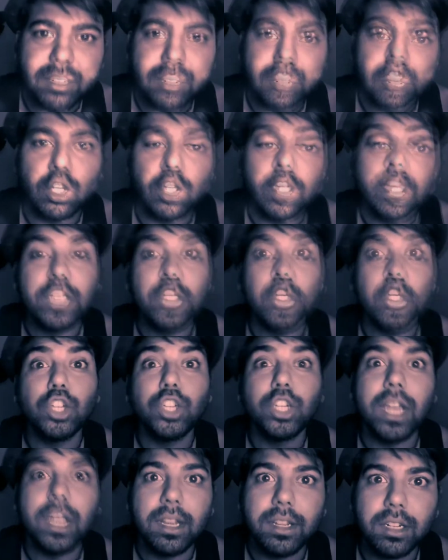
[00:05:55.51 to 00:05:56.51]
So he took
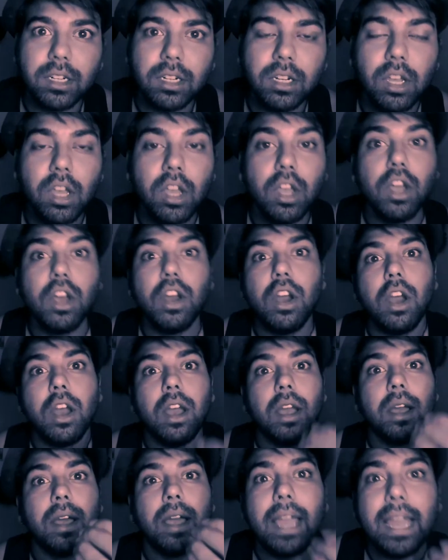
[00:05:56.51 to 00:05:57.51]
shelter
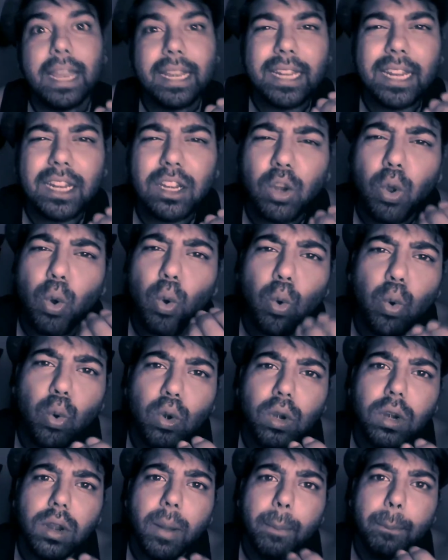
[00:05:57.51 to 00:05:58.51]
at an
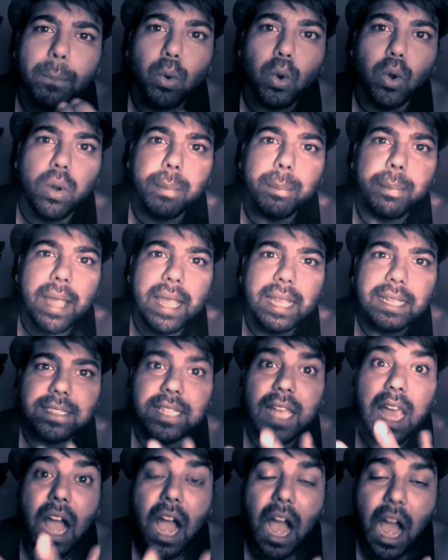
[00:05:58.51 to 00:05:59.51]
old poor
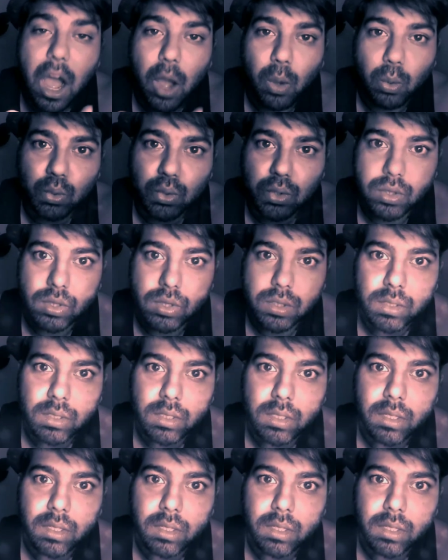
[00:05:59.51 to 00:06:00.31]
man's house